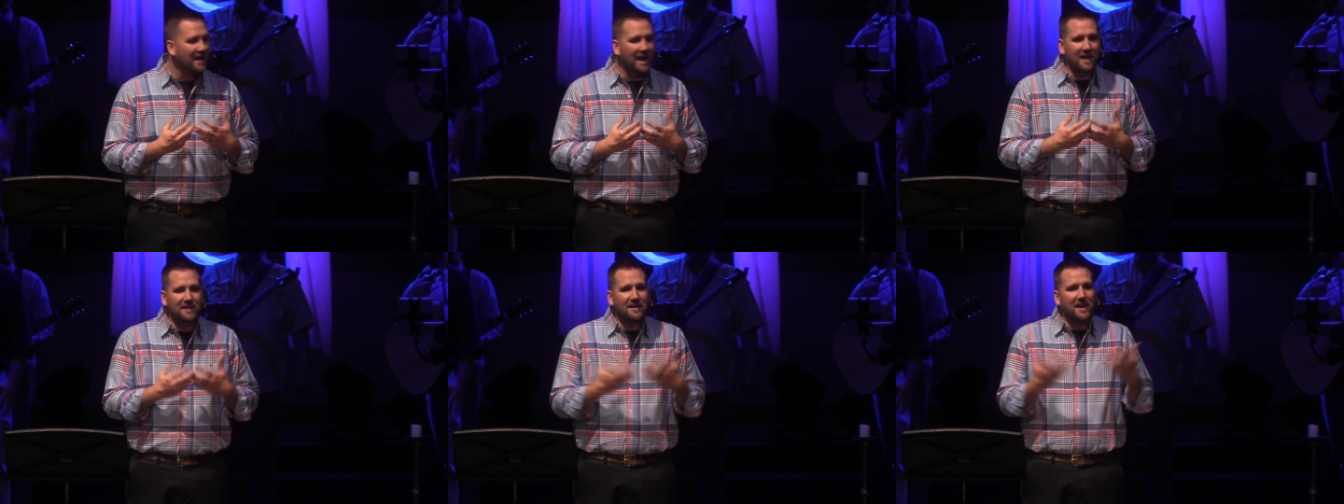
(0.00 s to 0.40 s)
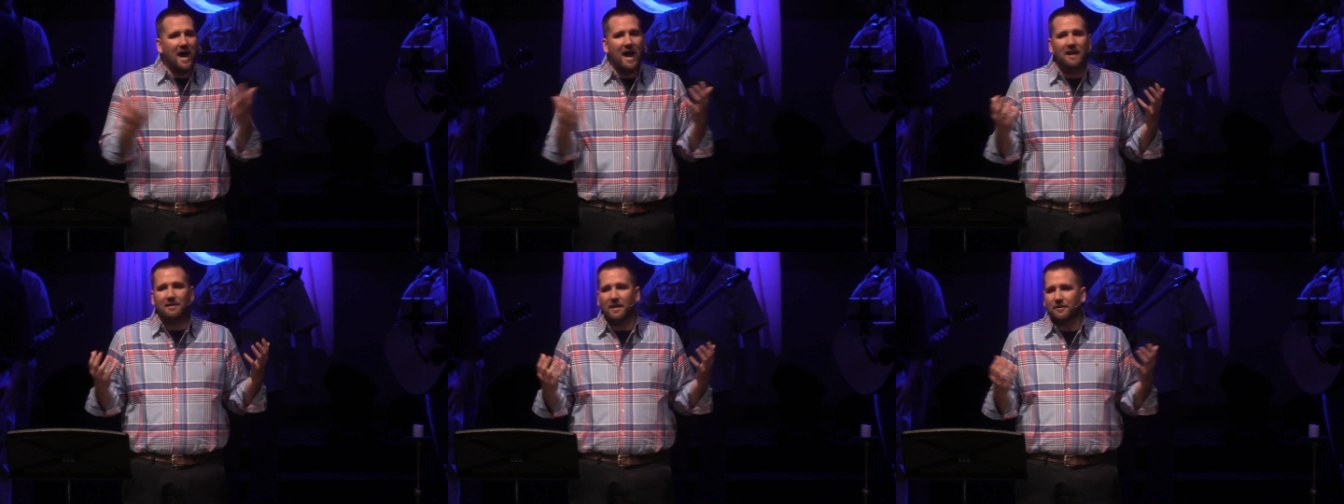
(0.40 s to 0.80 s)
and
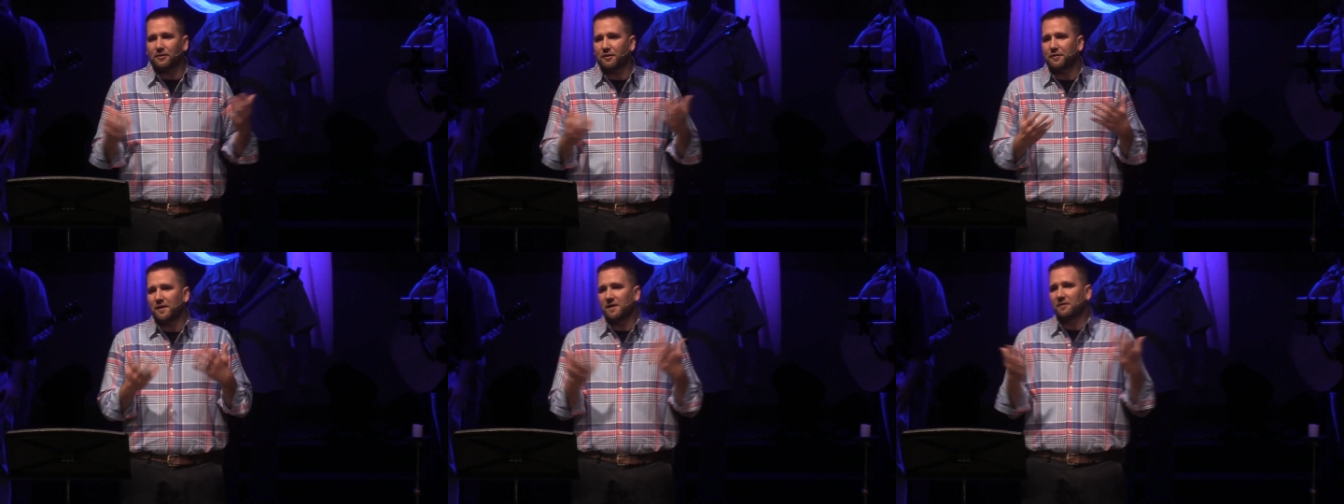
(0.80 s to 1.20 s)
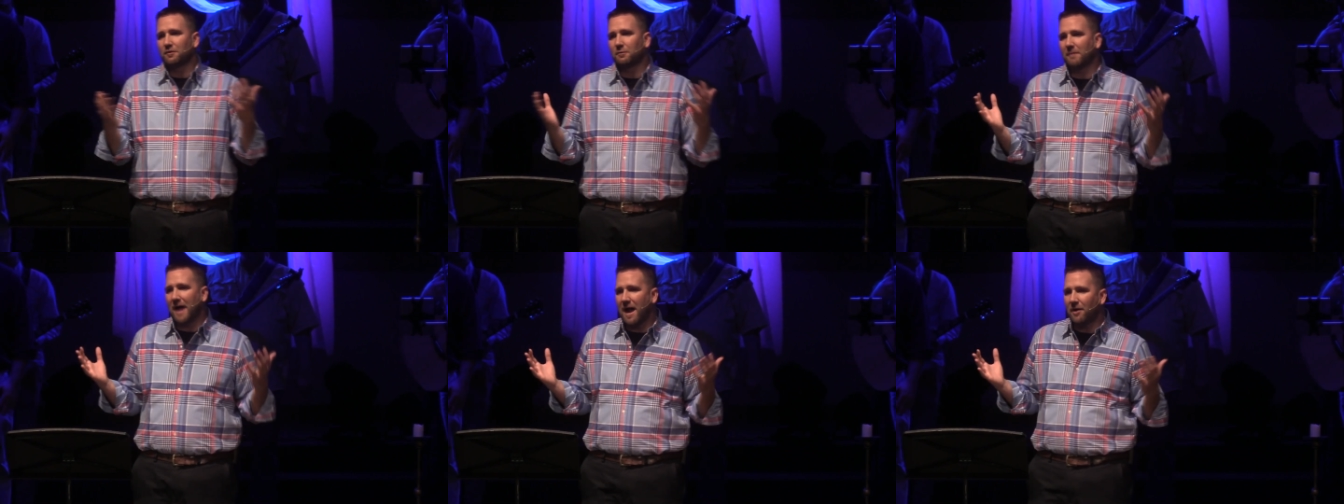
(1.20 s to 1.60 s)
not let the things
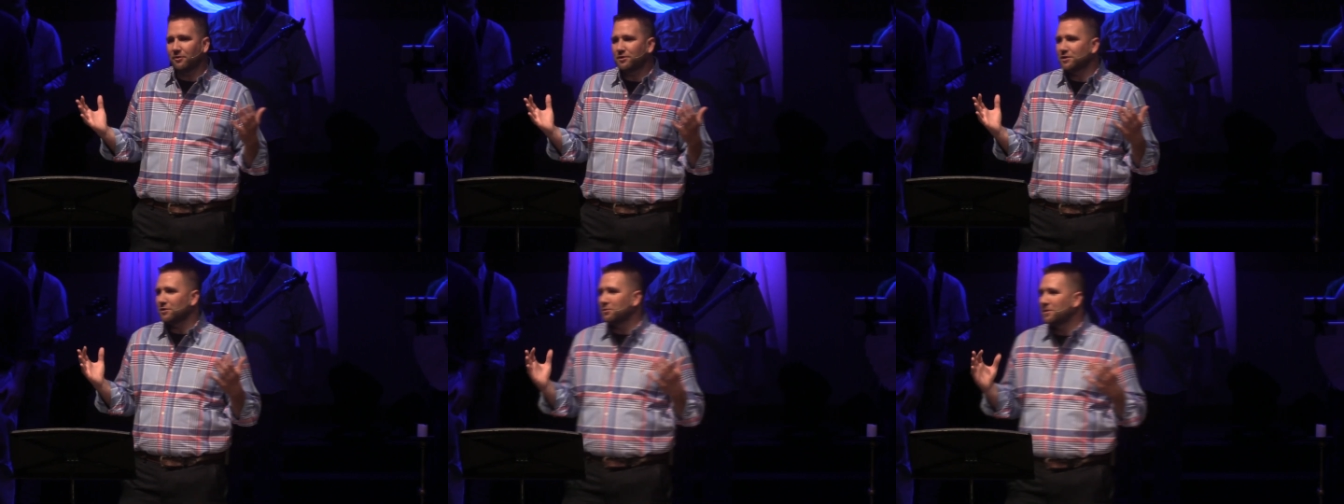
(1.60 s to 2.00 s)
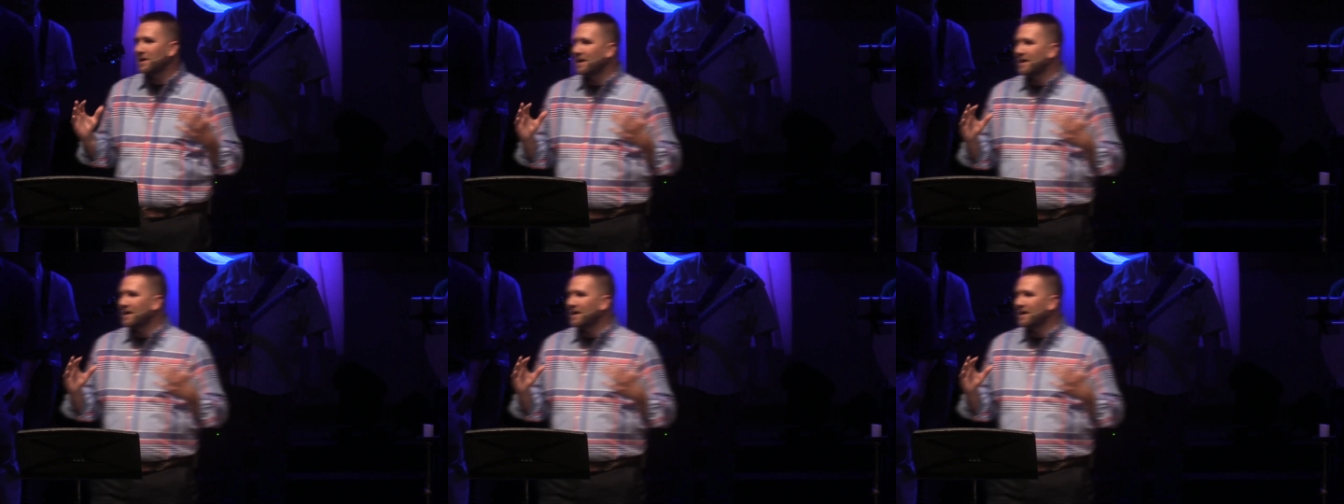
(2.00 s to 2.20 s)
around you